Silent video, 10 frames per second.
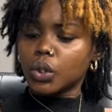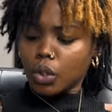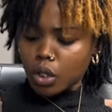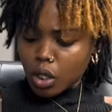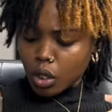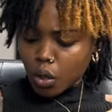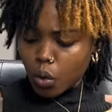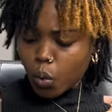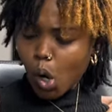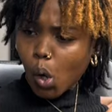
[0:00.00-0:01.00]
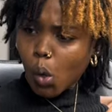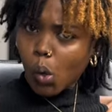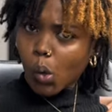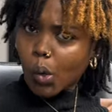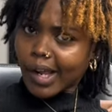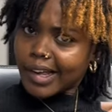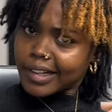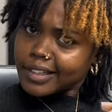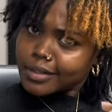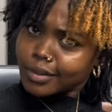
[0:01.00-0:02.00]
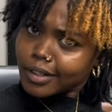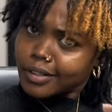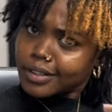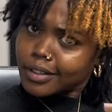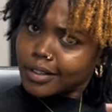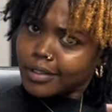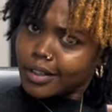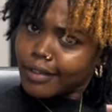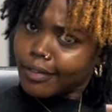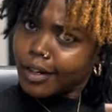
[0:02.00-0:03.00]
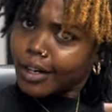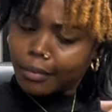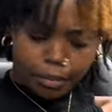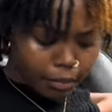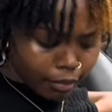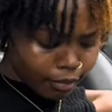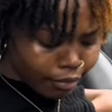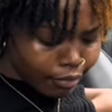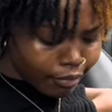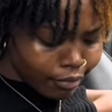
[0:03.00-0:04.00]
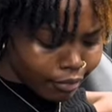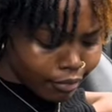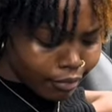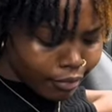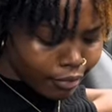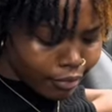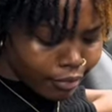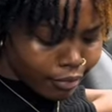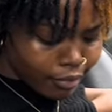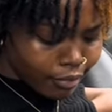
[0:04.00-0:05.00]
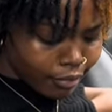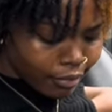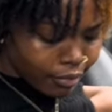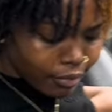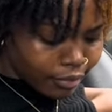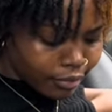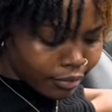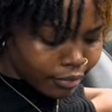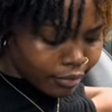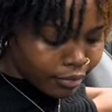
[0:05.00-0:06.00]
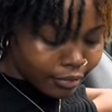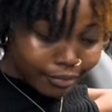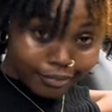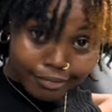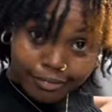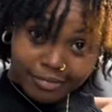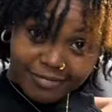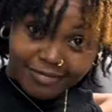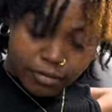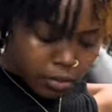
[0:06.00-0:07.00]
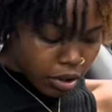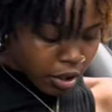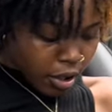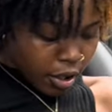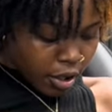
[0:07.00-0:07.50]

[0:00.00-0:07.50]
Painful. Woo, yeah. It just kicked in. Different. Yeah. Okay. Um, trying to distract you. What was your favorite subject in school?